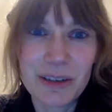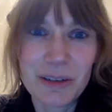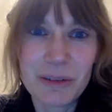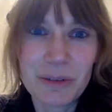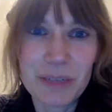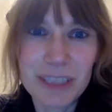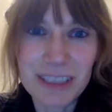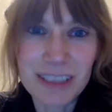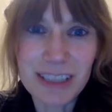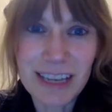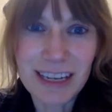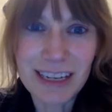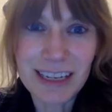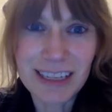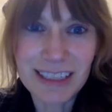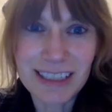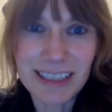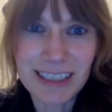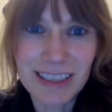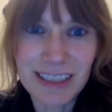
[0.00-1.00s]
which led us
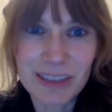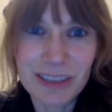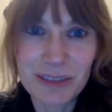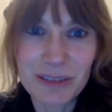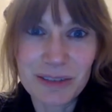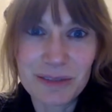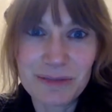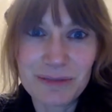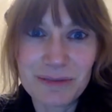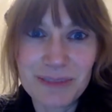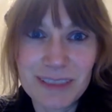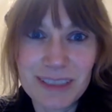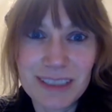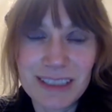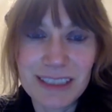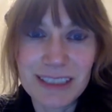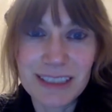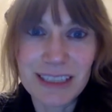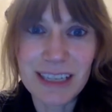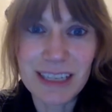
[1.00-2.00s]
to
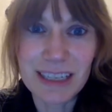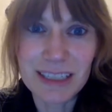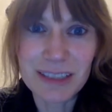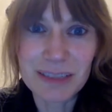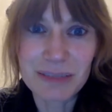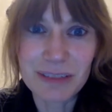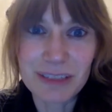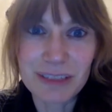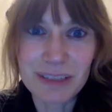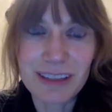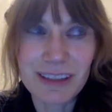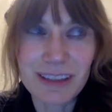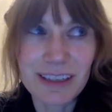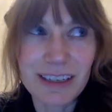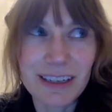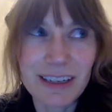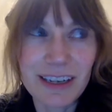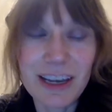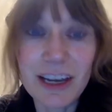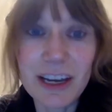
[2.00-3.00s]
discuss with
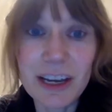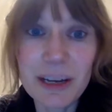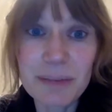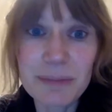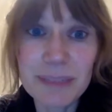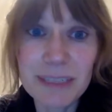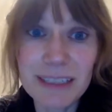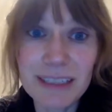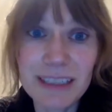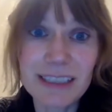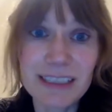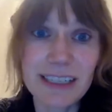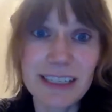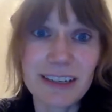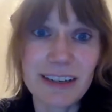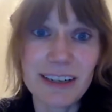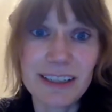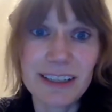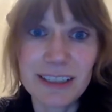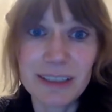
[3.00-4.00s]
the hubs in these
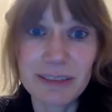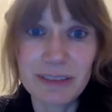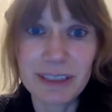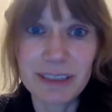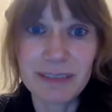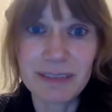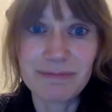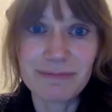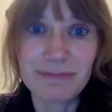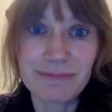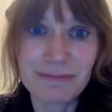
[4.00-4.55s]
areas that we've